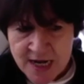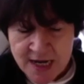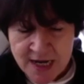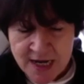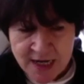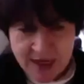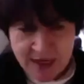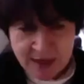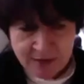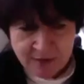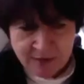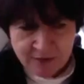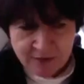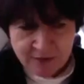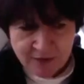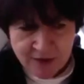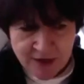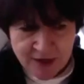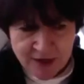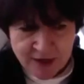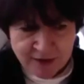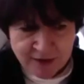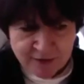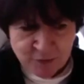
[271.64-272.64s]
It's
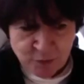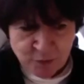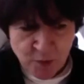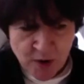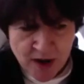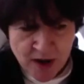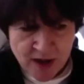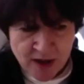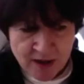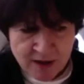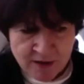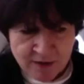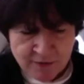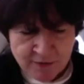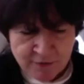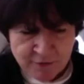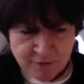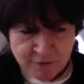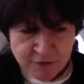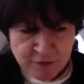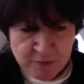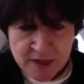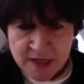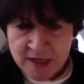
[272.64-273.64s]
where,
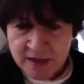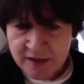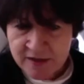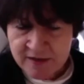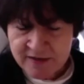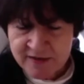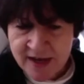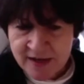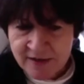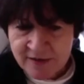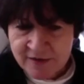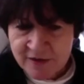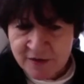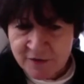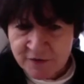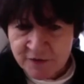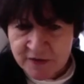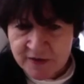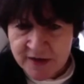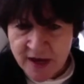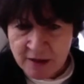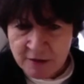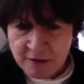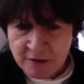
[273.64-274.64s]
for me, the sense of
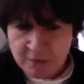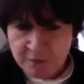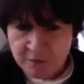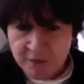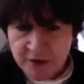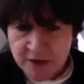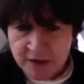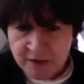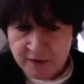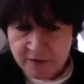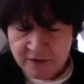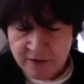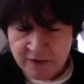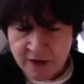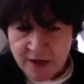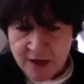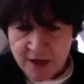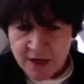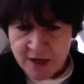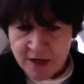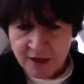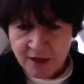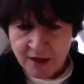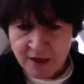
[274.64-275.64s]
self is
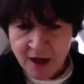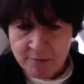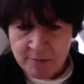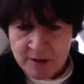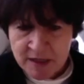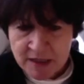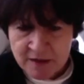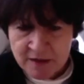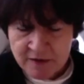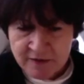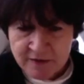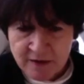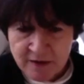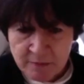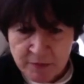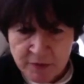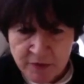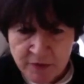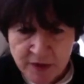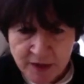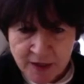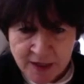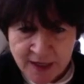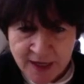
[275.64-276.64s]
coming to
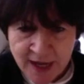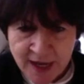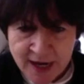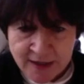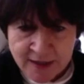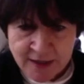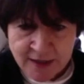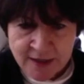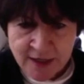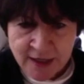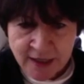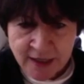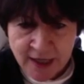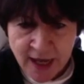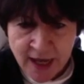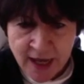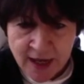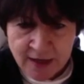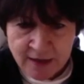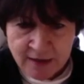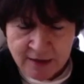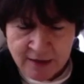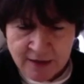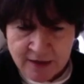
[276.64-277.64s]
something again and
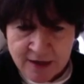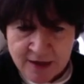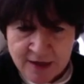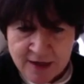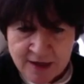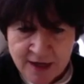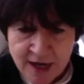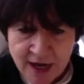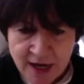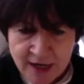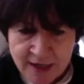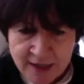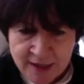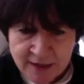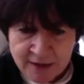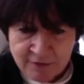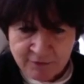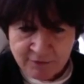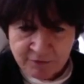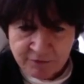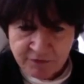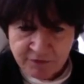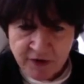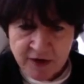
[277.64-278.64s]
again and
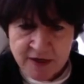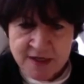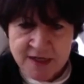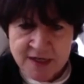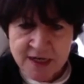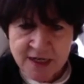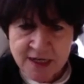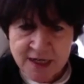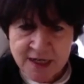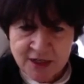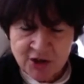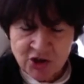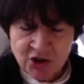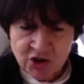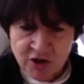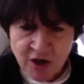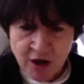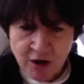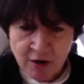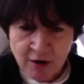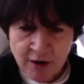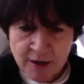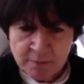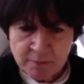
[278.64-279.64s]
finding each
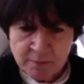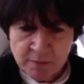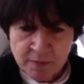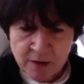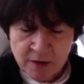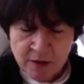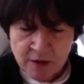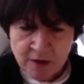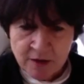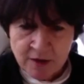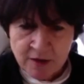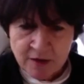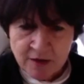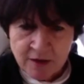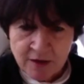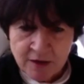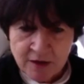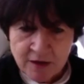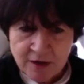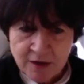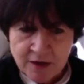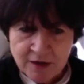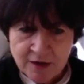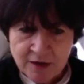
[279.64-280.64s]
time
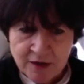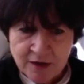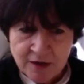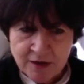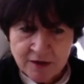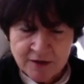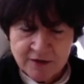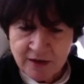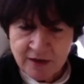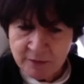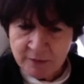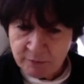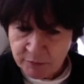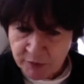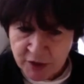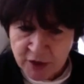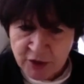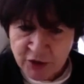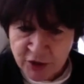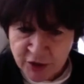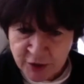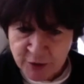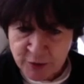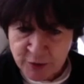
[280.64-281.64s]
something
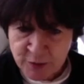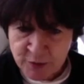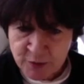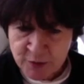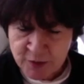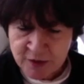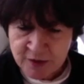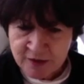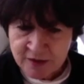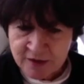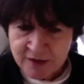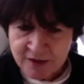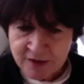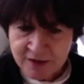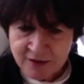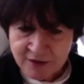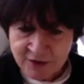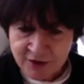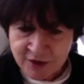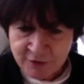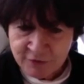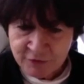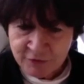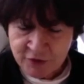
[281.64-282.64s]
new and
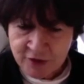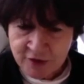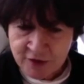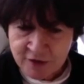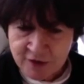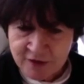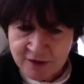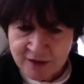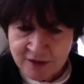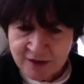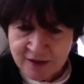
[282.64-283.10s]
different,